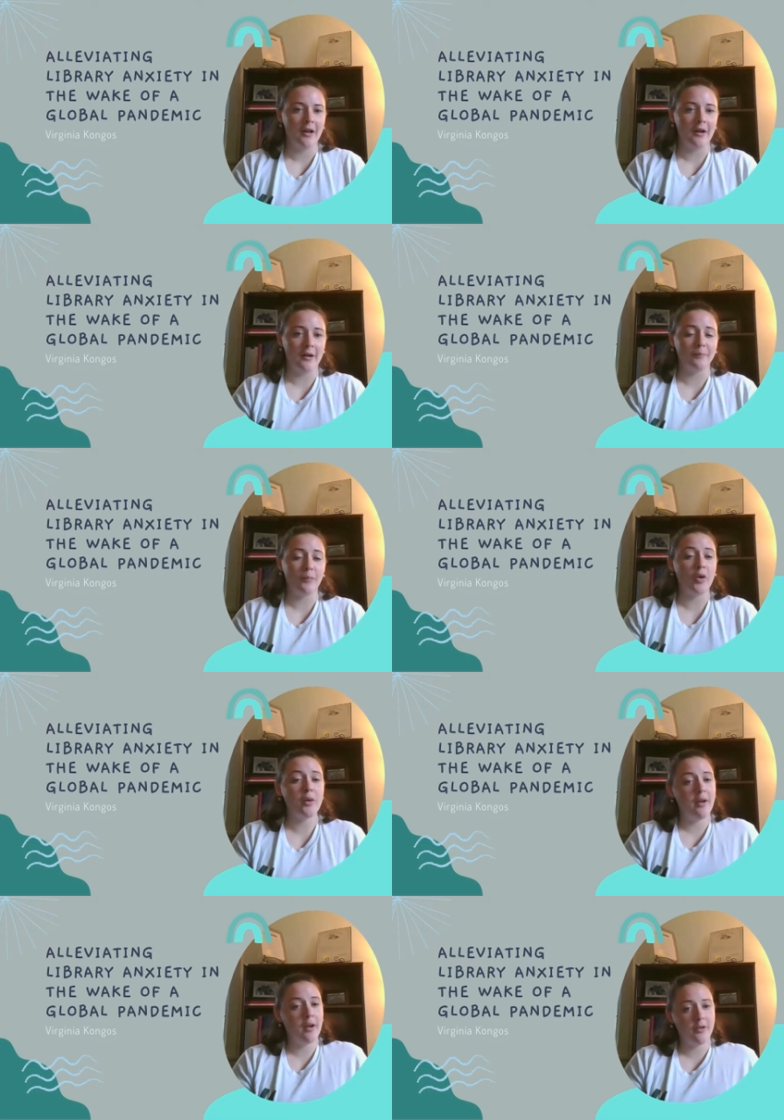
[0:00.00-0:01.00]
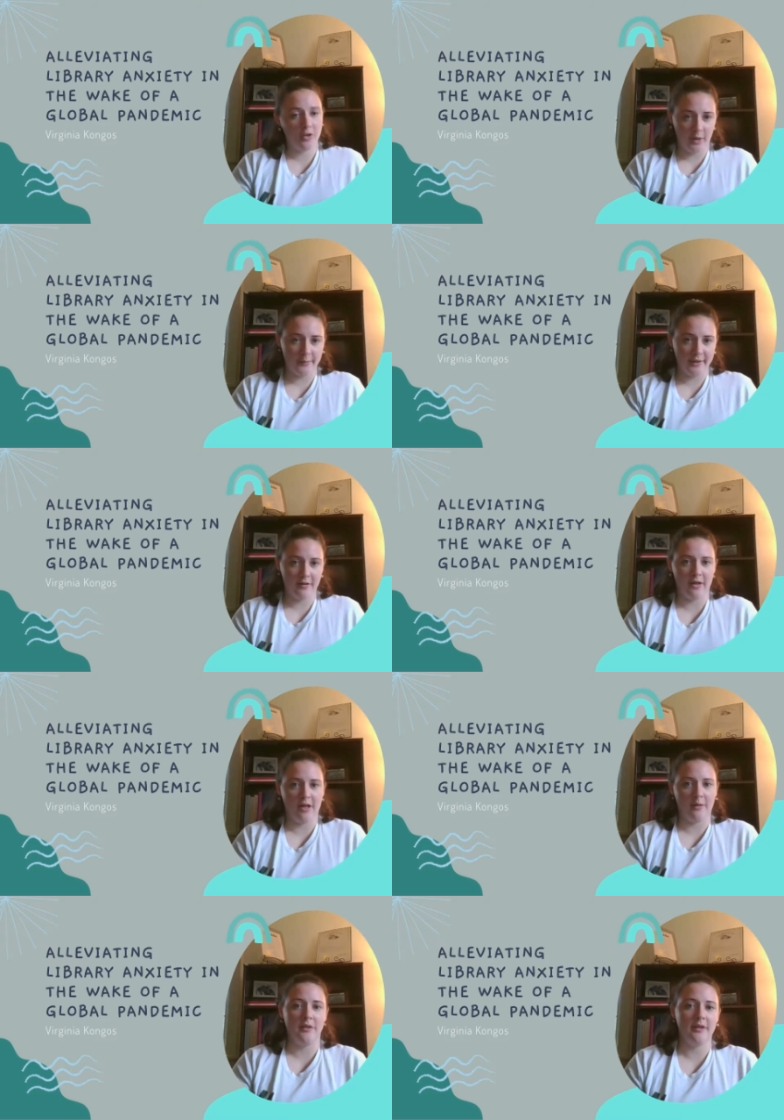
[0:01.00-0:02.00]
One of my other jobs here on
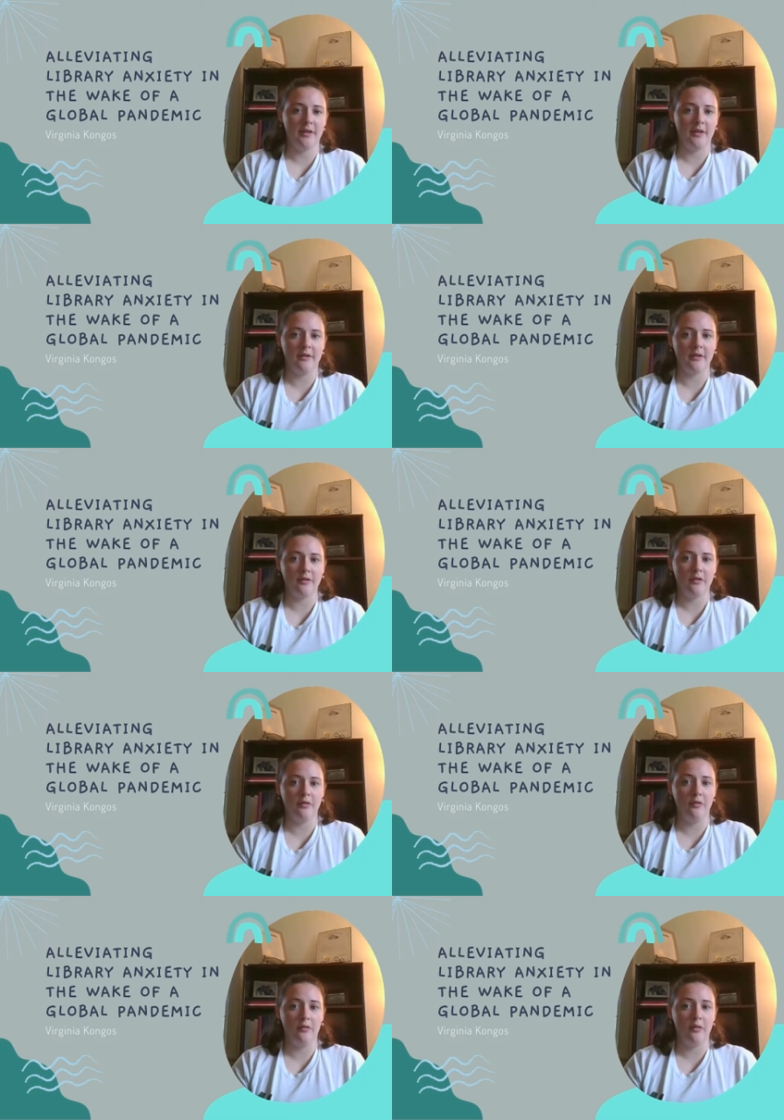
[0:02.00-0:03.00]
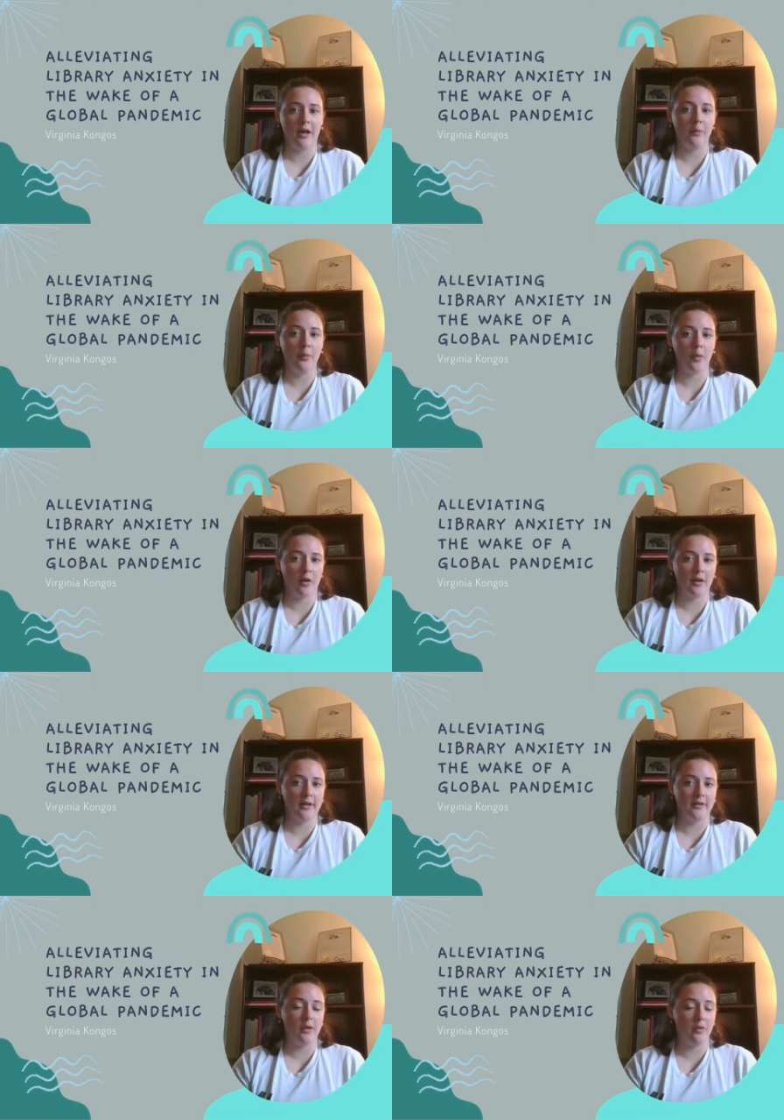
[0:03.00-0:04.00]
campus is to help
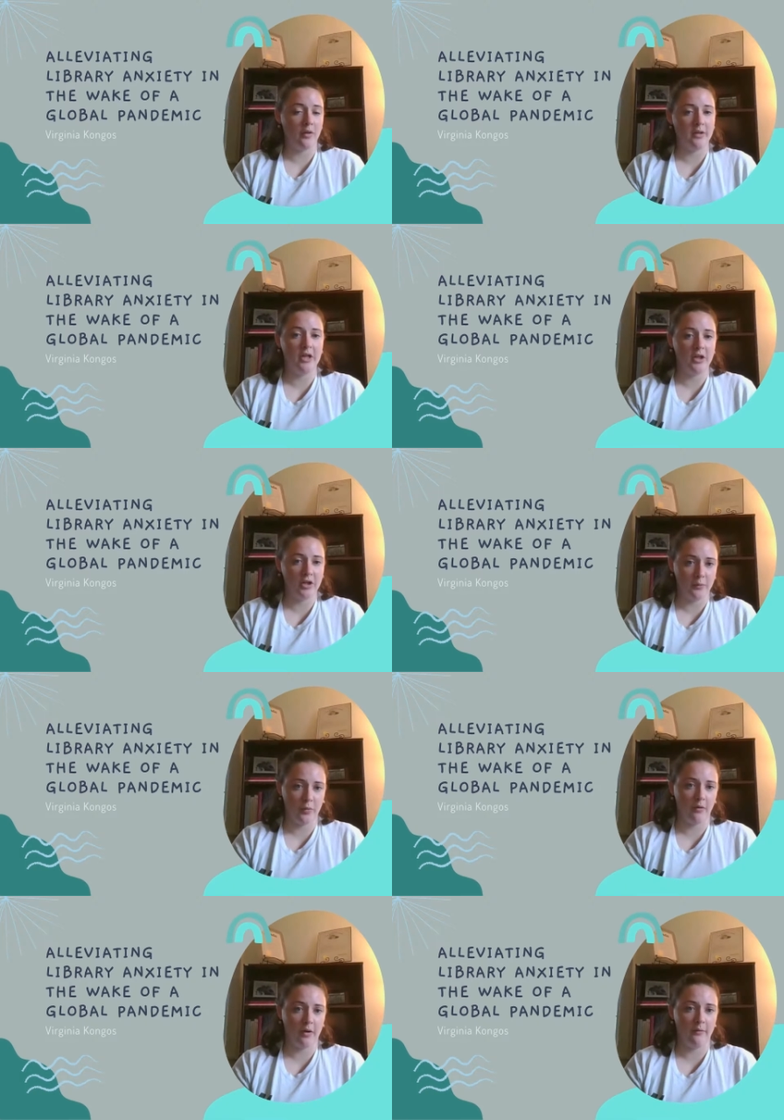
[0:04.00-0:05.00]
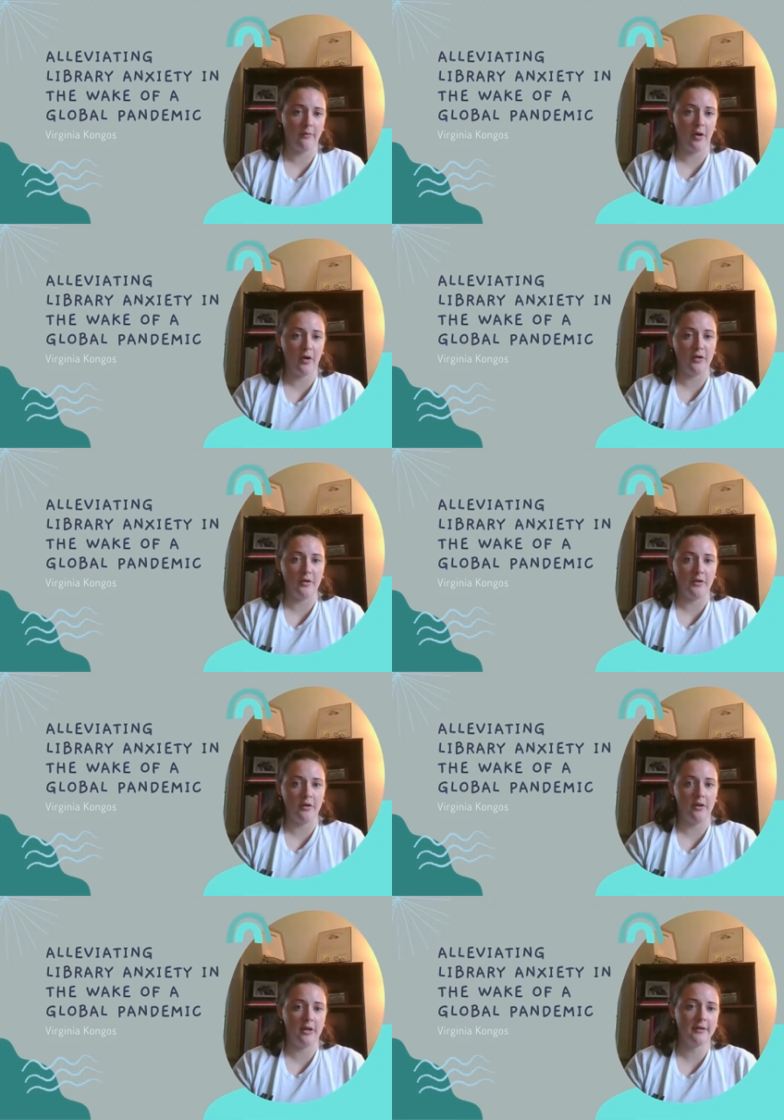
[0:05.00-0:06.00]
organize the orientation program for our new
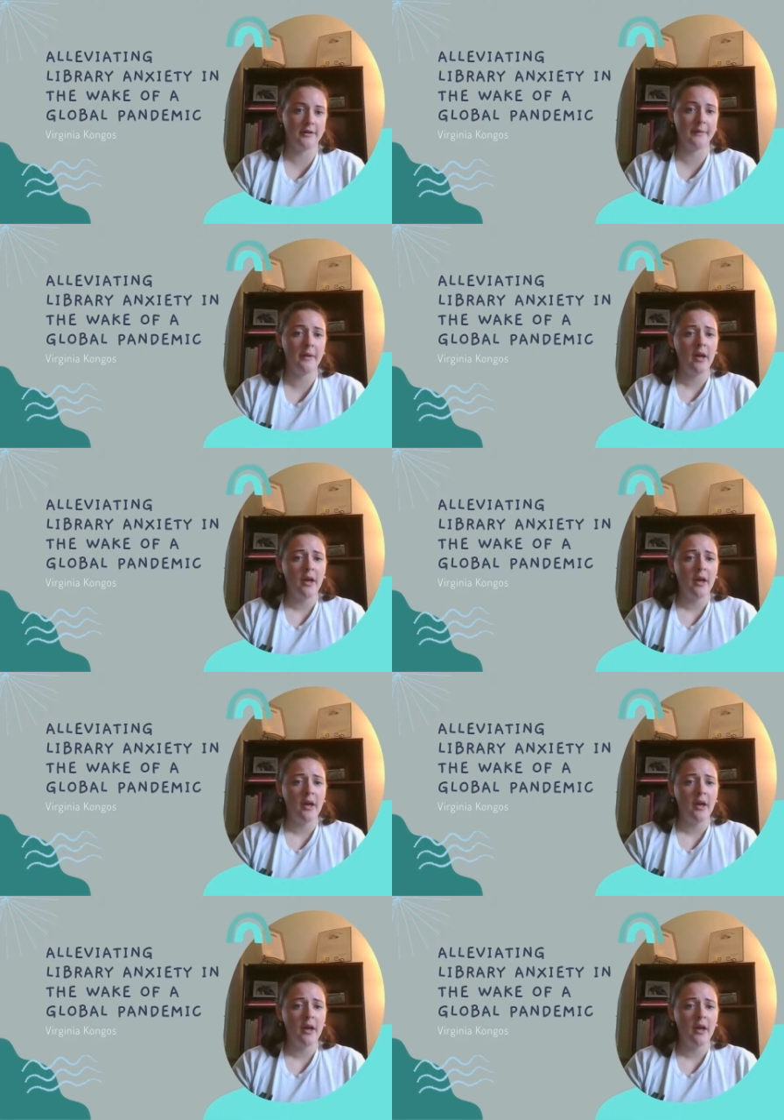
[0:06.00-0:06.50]
students.